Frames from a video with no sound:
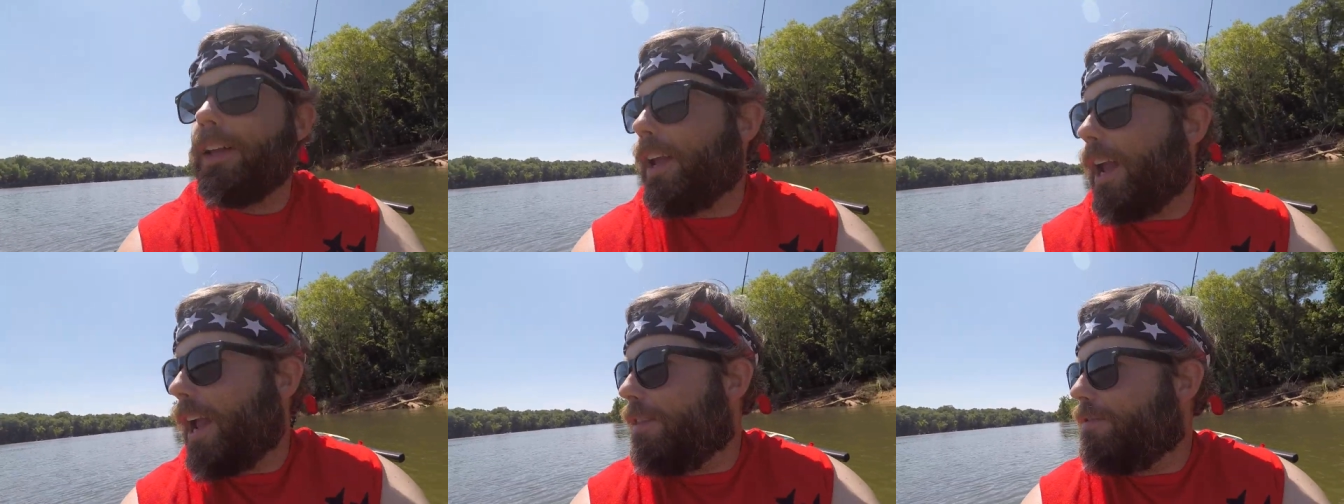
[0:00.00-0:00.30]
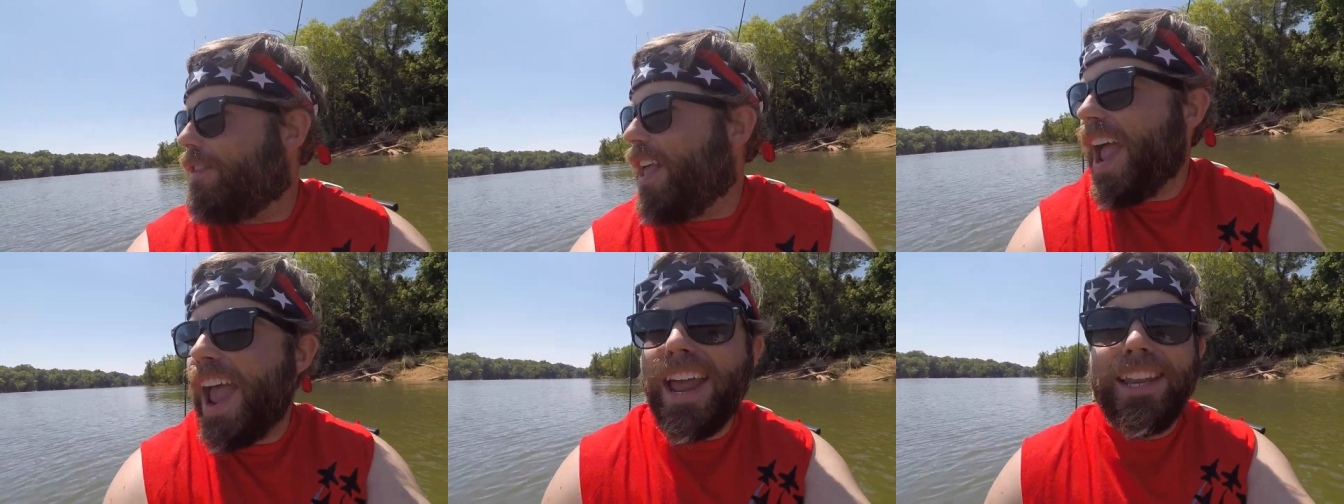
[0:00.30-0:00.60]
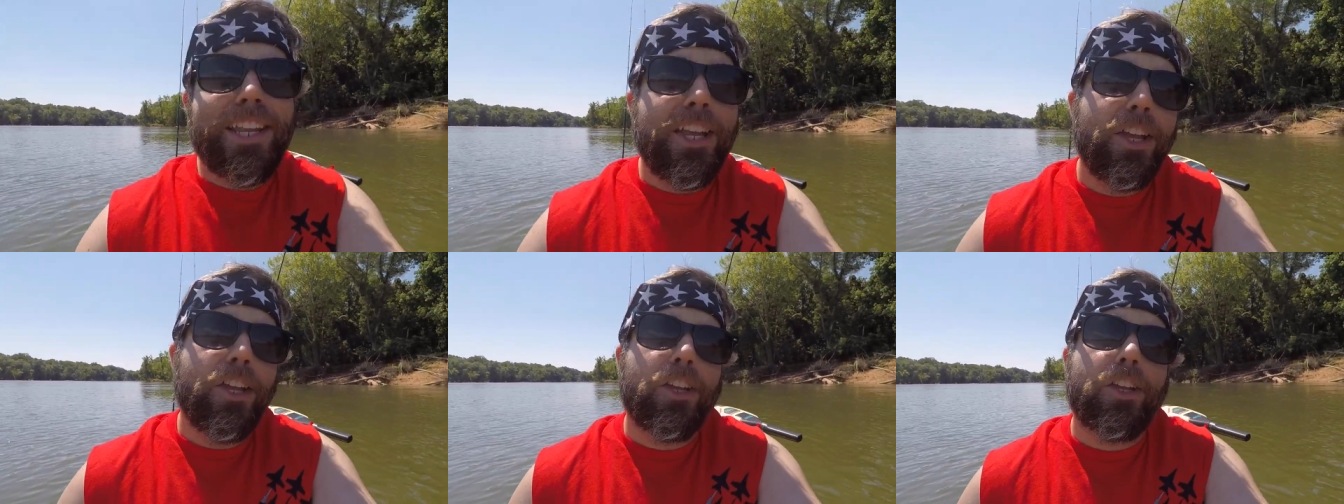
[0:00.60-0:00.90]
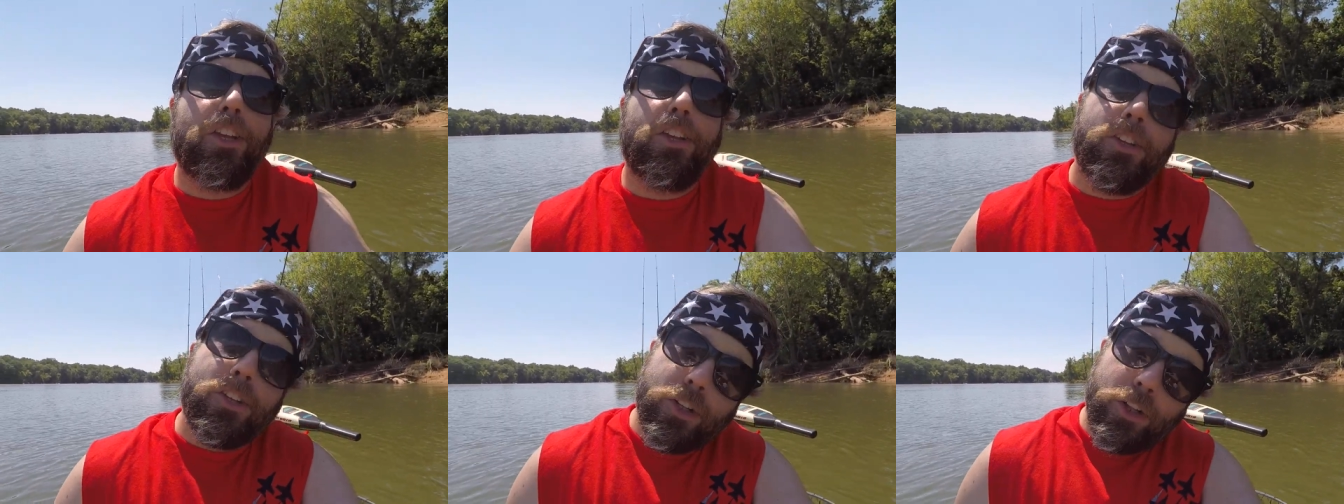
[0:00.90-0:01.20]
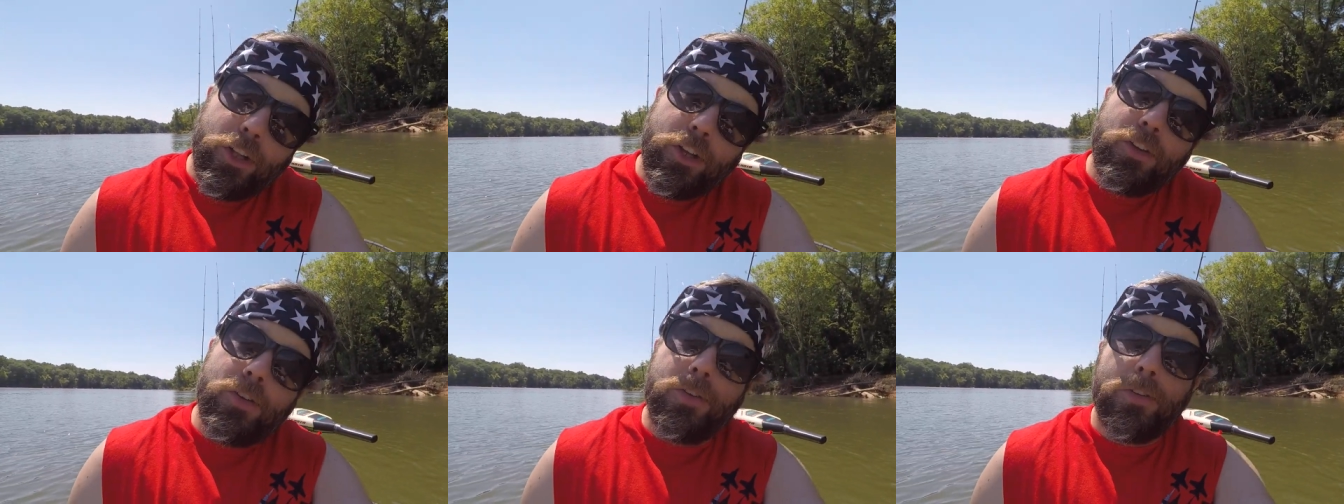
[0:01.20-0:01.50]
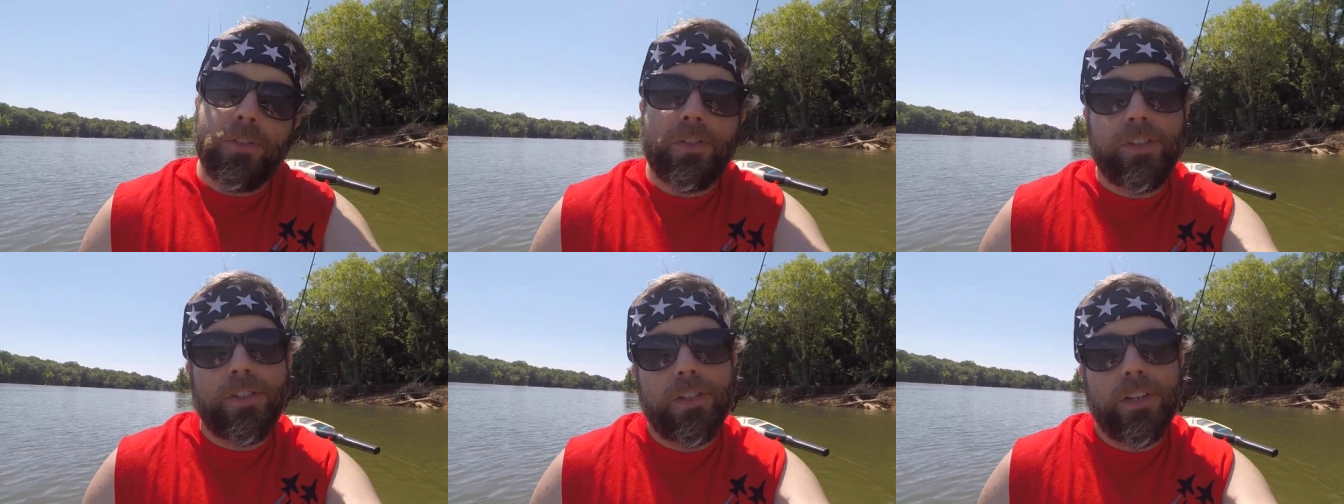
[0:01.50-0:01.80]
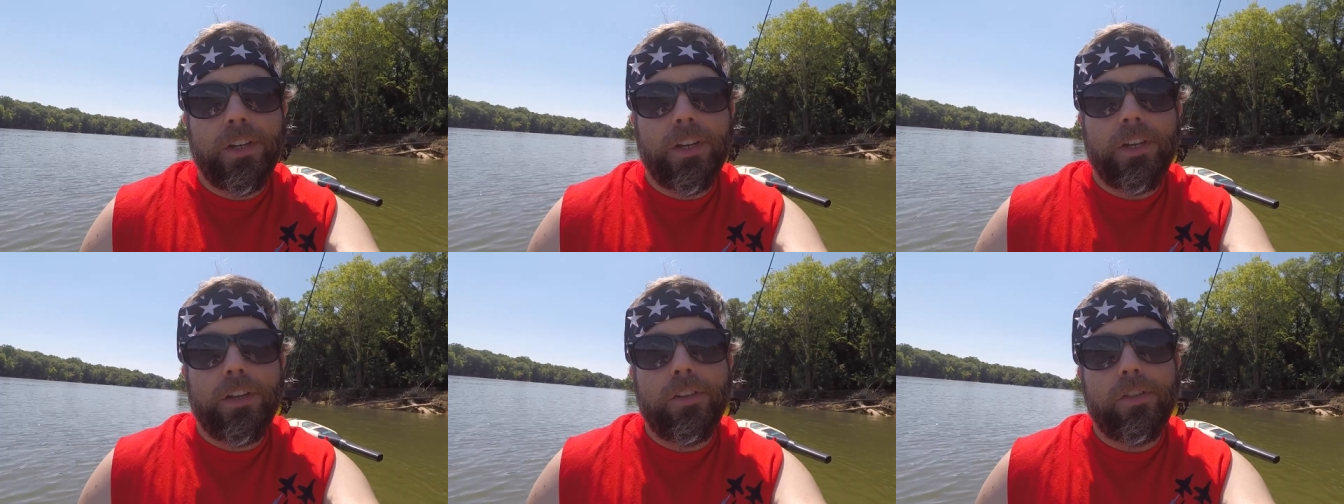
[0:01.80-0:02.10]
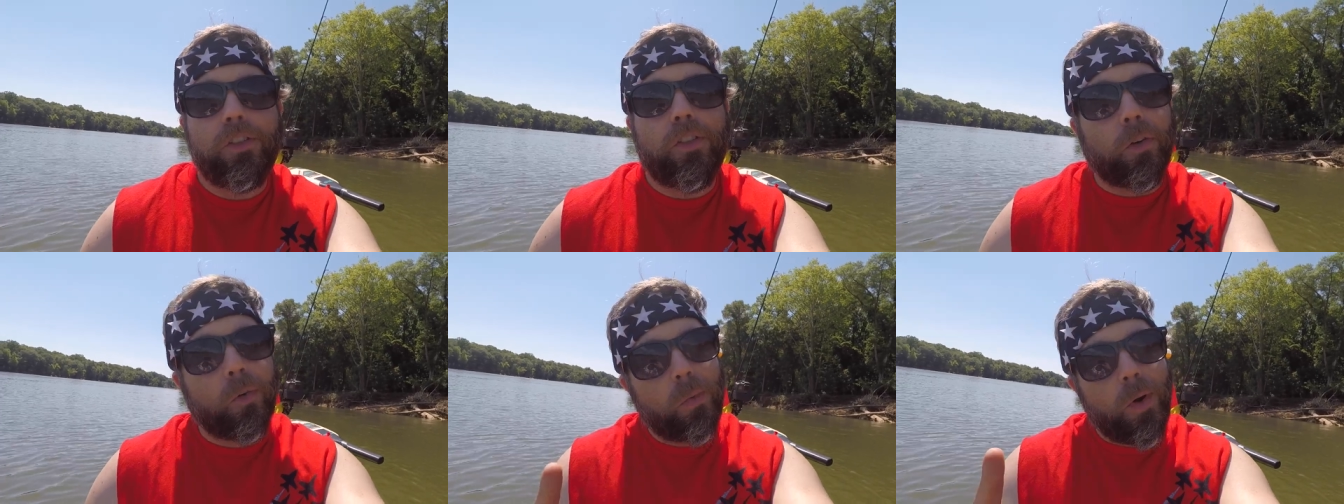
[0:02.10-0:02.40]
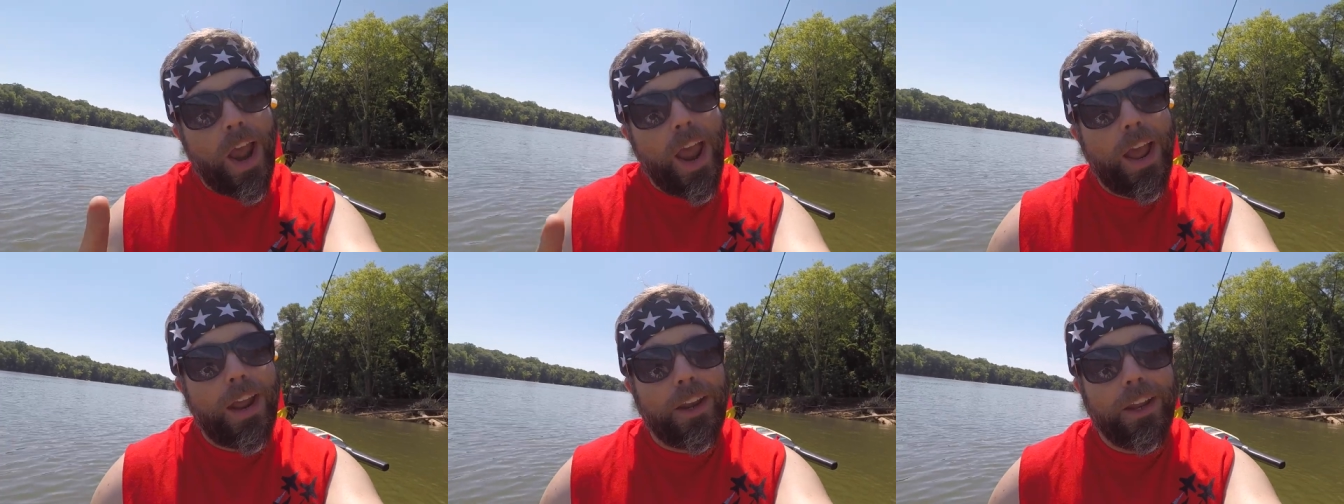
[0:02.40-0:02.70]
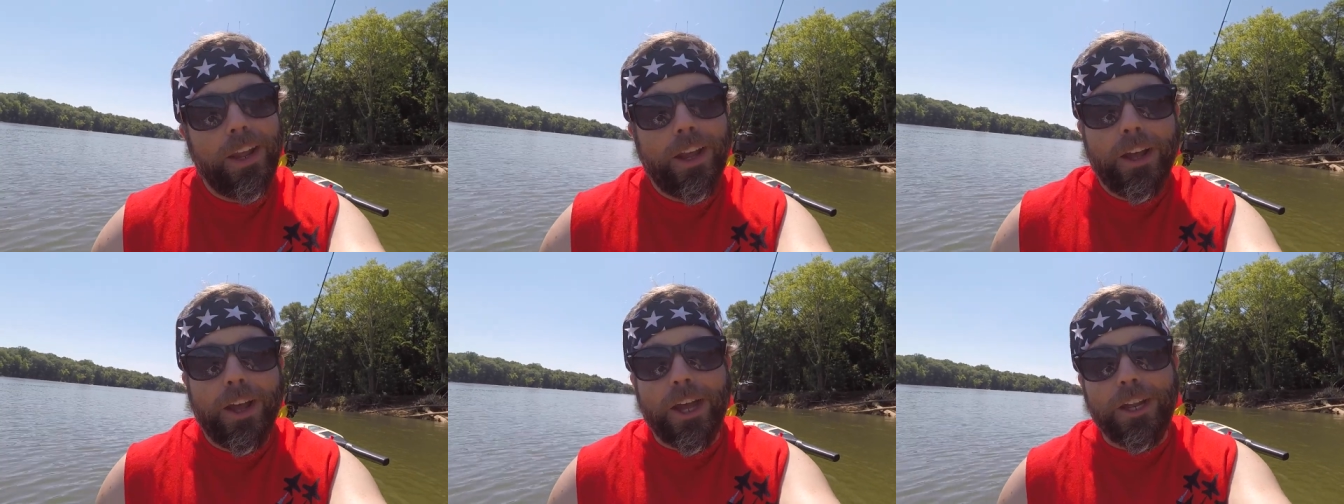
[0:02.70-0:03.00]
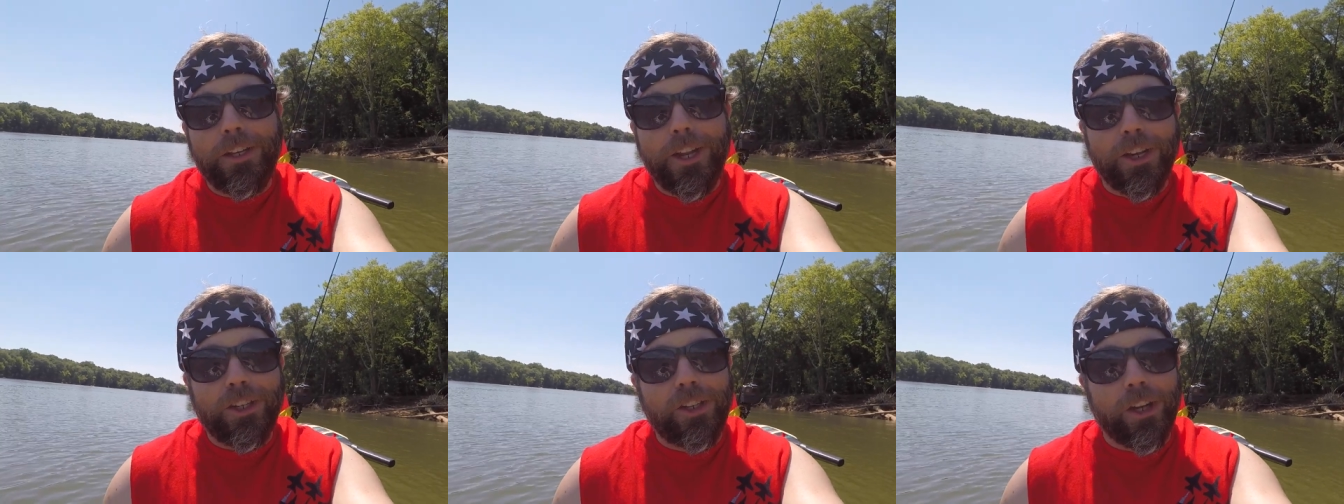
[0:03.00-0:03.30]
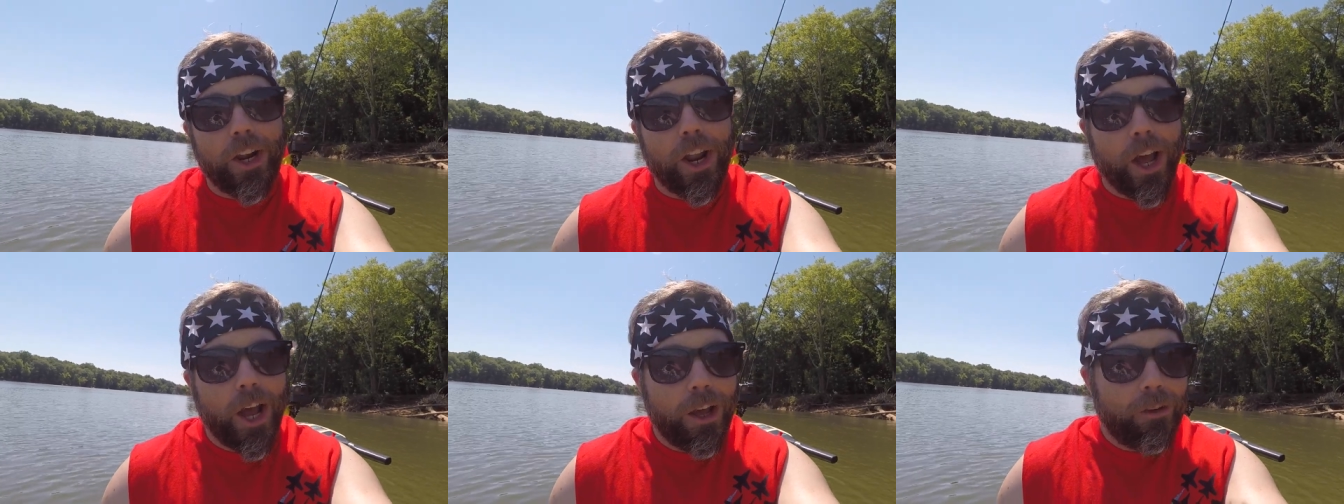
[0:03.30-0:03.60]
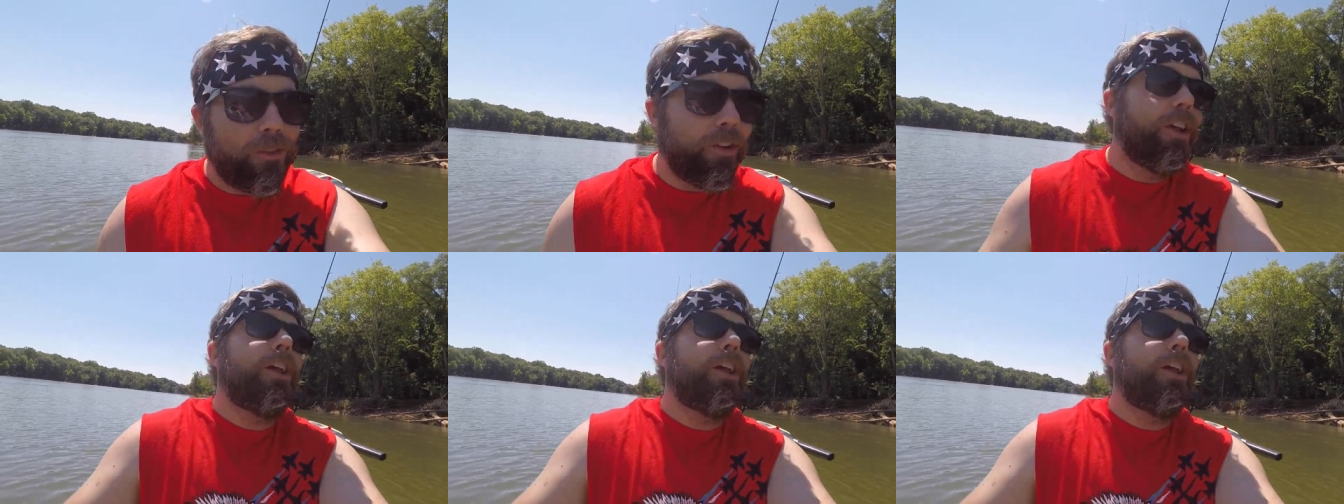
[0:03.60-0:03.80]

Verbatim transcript: and that concludes the red edition of